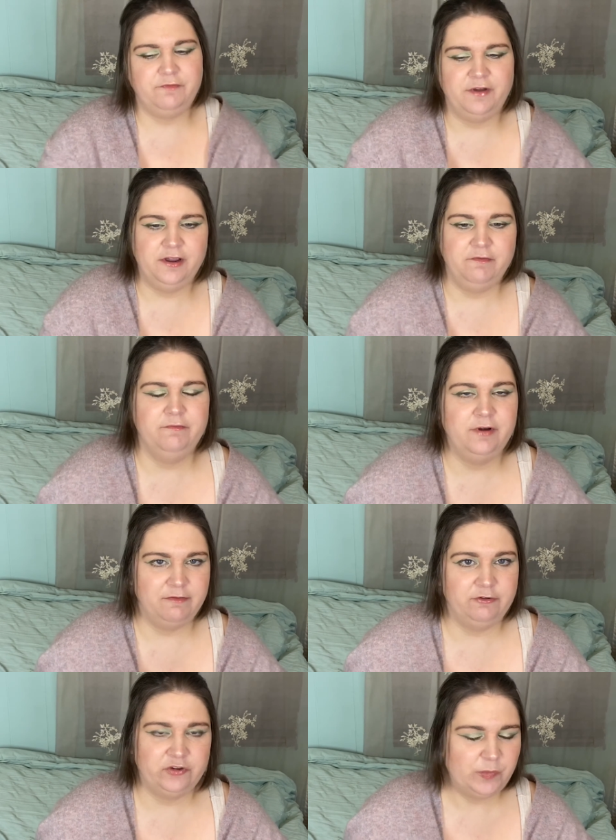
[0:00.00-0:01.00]
I have
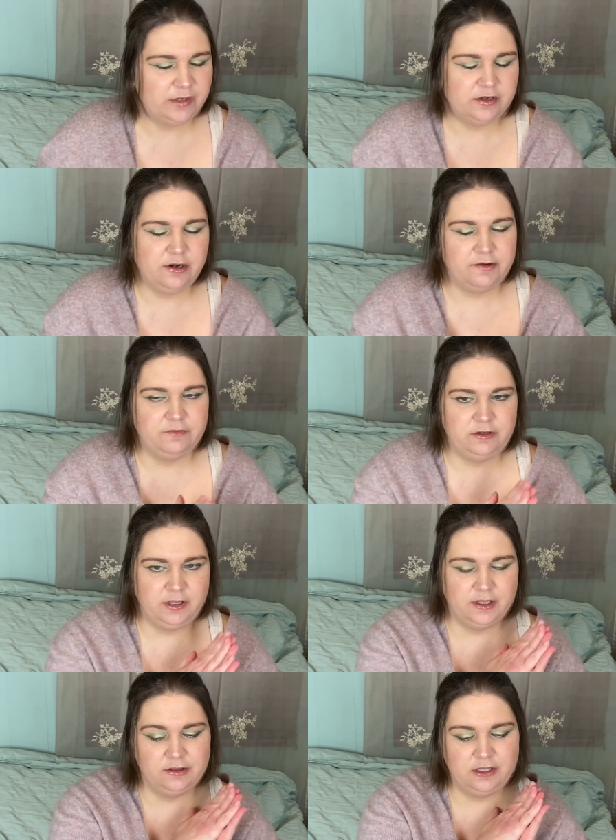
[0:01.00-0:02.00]
never spent enough to
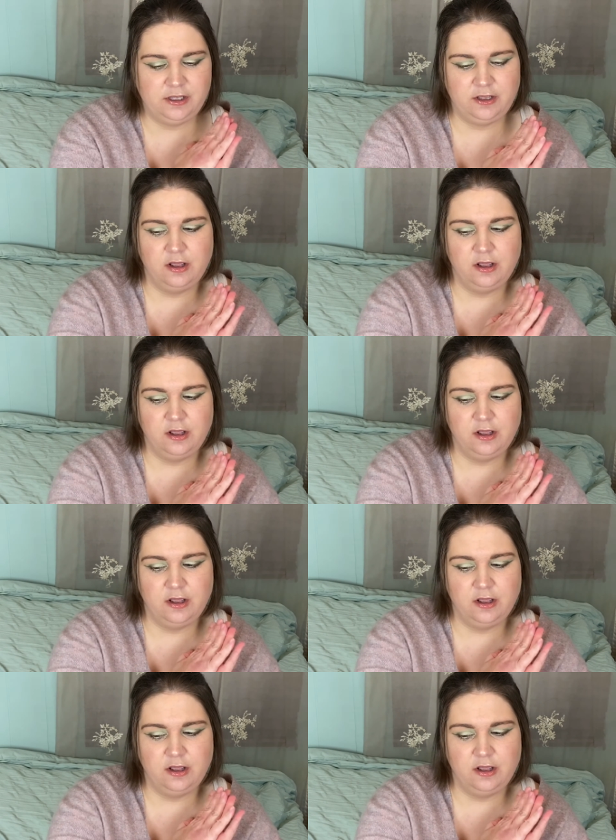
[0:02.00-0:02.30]
get the